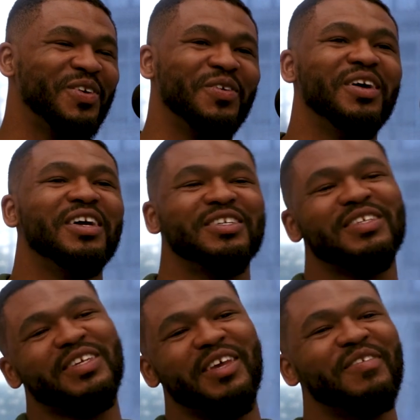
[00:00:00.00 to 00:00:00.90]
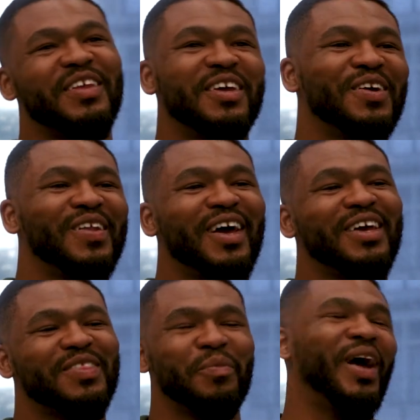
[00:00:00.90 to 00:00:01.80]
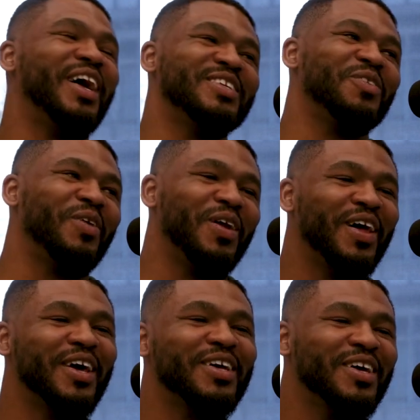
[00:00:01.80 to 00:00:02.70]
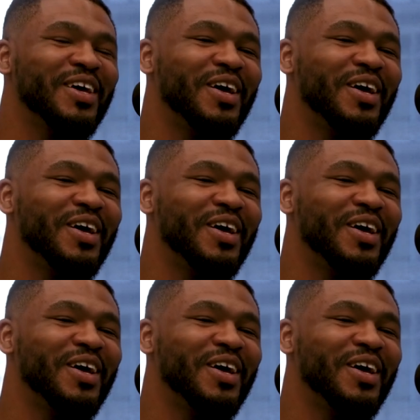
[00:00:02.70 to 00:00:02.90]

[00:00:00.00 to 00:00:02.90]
So just even to hear the passion around